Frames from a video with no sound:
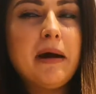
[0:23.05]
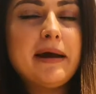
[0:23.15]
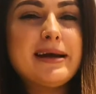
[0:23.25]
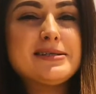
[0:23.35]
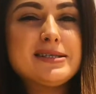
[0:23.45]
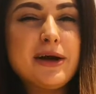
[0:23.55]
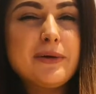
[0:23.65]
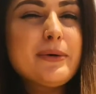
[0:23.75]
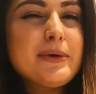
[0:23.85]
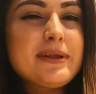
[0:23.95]
I guess
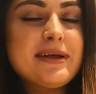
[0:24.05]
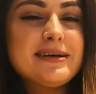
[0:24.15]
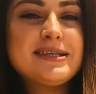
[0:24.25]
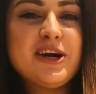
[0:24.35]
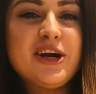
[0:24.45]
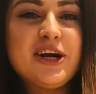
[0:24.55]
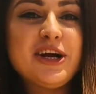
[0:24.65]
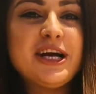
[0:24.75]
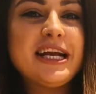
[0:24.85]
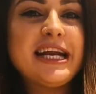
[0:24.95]
so. That's
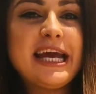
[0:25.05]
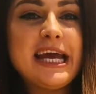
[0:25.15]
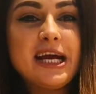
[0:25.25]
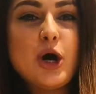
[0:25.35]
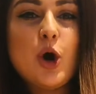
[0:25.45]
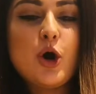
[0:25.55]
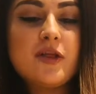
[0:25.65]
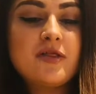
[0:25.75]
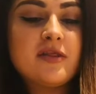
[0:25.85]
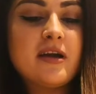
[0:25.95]
her nick
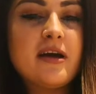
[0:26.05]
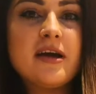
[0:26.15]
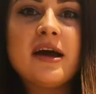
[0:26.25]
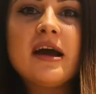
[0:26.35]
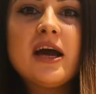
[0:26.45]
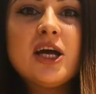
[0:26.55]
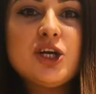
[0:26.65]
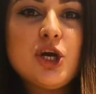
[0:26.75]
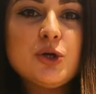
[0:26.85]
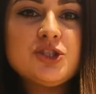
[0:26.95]
on
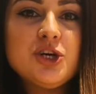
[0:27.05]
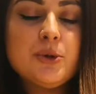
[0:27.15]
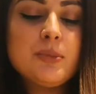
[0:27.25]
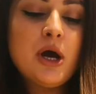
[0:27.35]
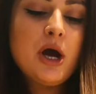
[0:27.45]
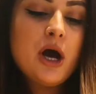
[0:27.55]
YouTube.